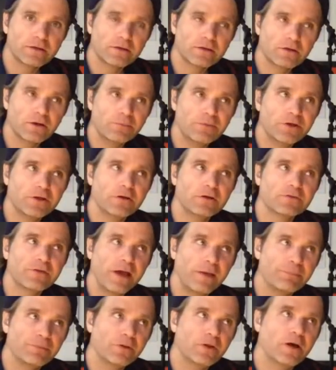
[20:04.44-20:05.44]
a company called
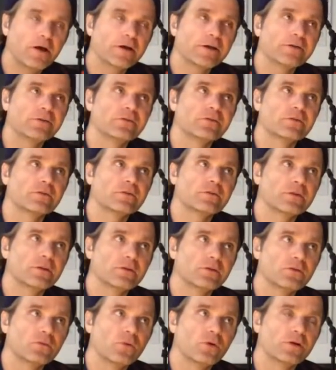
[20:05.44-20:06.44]
Epilogue is
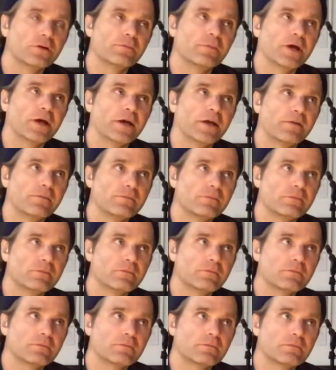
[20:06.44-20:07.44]
is one of my,
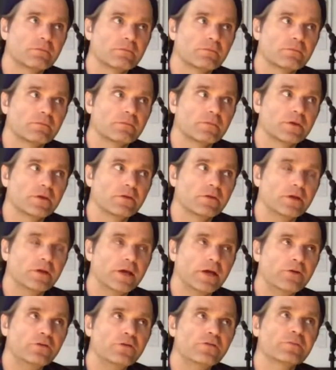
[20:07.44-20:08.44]
I
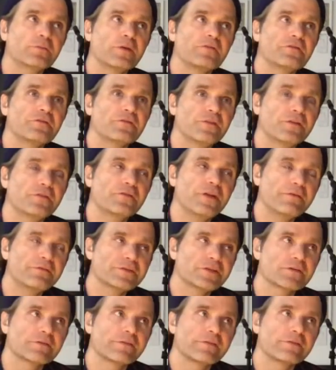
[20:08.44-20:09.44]
don't know if it's my the favorite
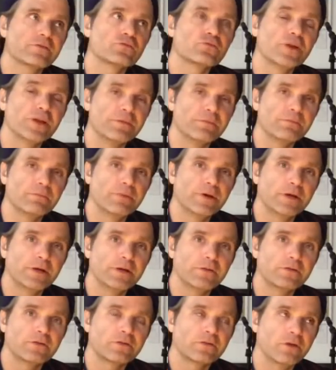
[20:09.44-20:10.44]
song I've ever written, but
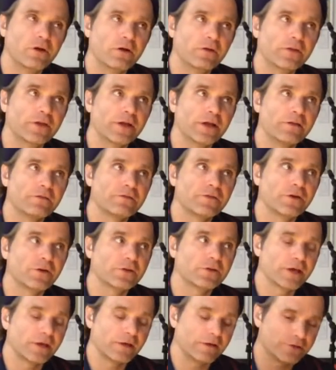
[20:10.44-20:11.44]
it's a song that I
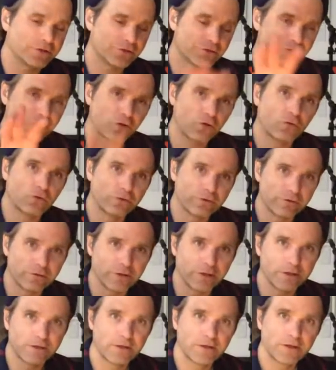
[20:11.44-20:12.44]
felt kind of I turned a corner
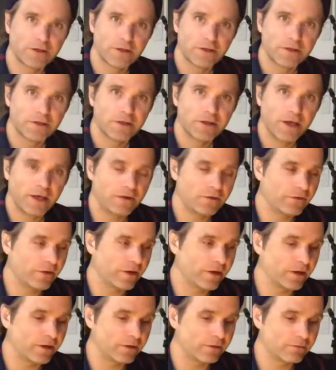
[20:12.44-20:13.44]
on, and
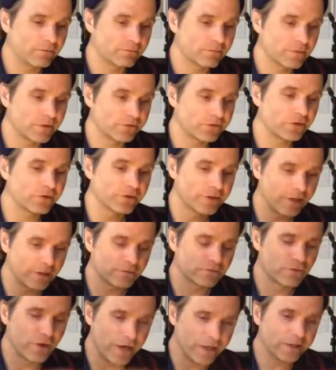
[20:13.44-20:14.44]
uh, I started kind
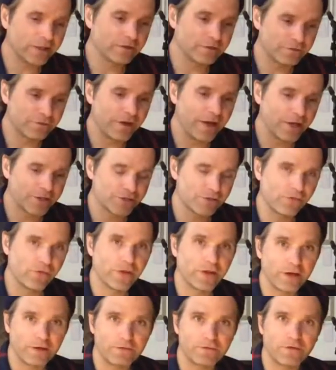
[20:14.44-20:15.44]
of writing in a fashion
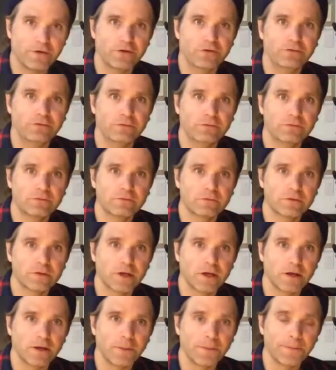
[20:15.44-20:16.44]
that I felt
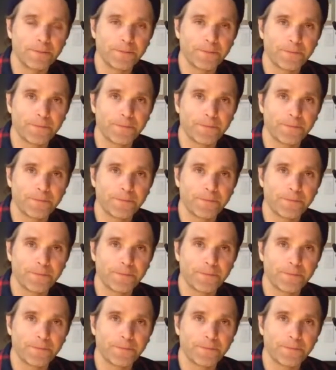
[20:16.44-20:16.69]
um,